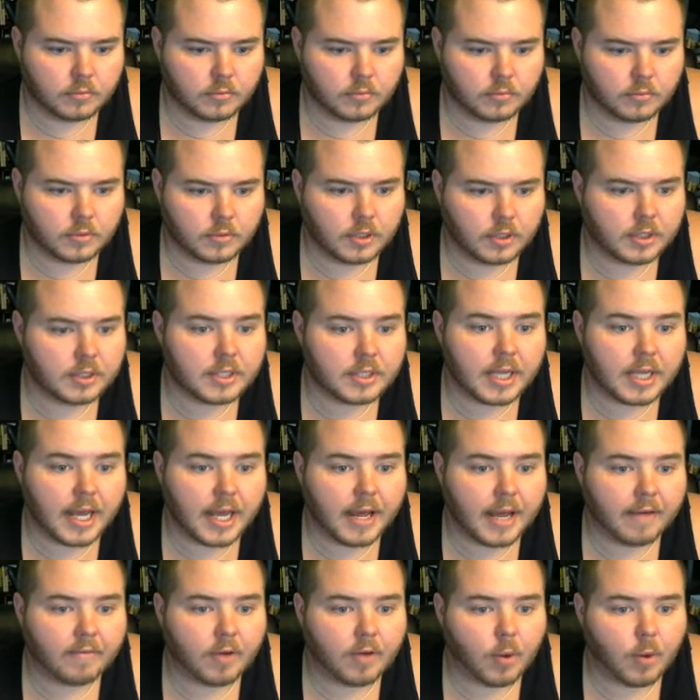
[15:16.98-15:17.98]
Needs to
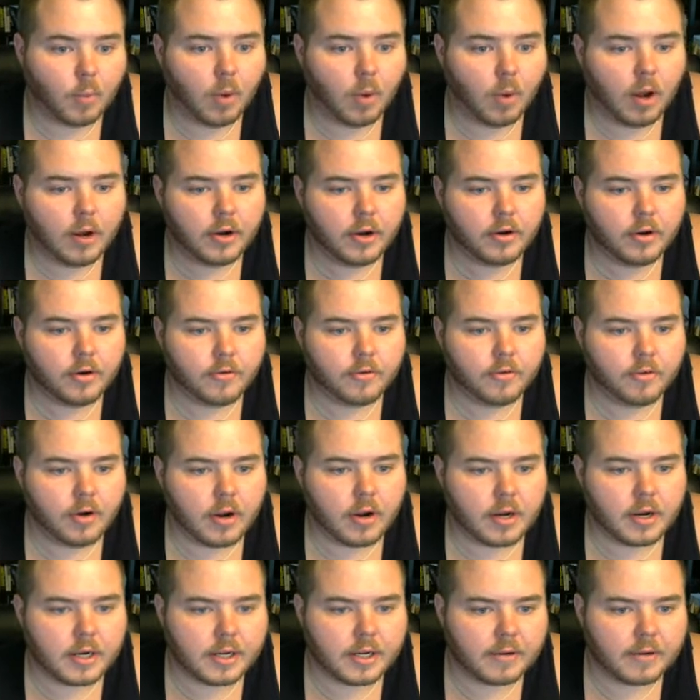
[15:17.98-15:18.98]
have a wider
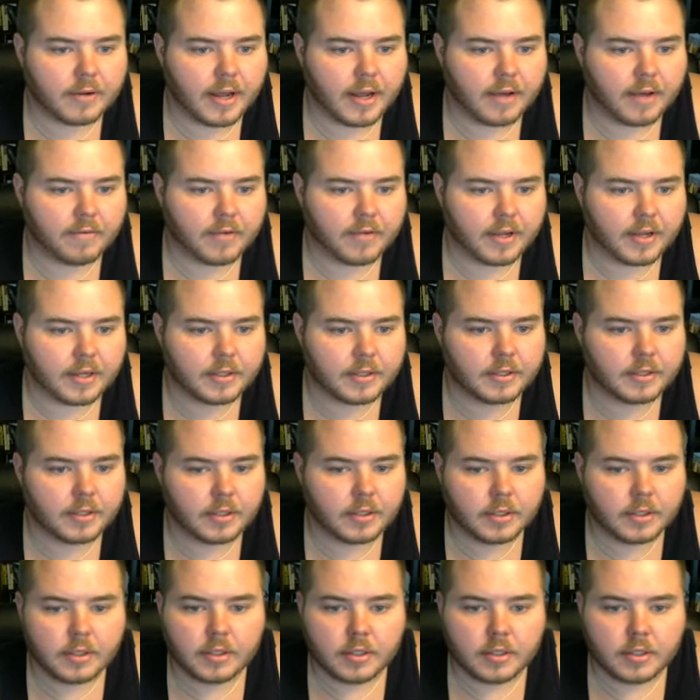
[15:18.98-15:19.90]
variety of cafes.